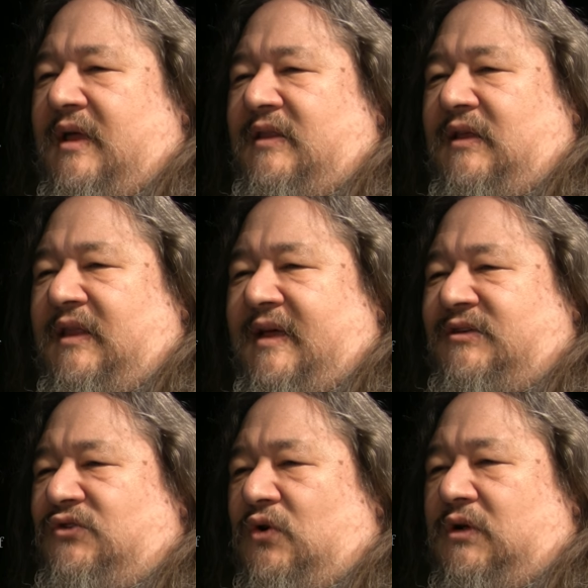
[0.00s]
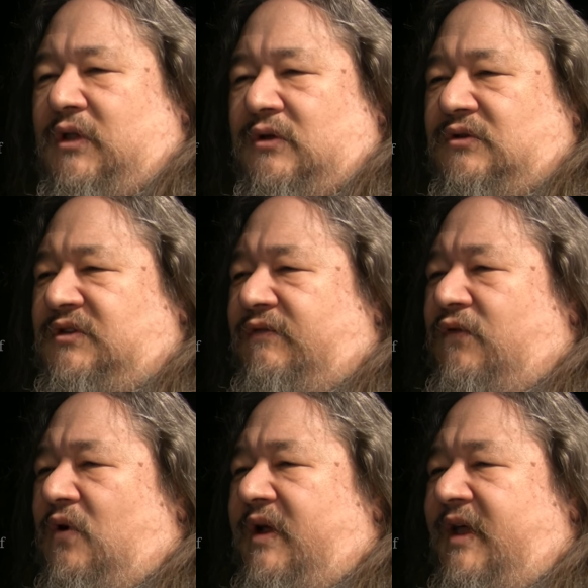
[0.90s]
and the last door closed at
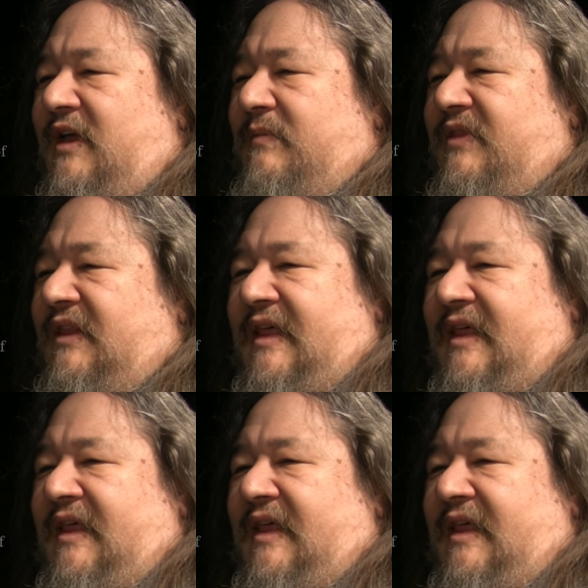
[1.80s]
four a m and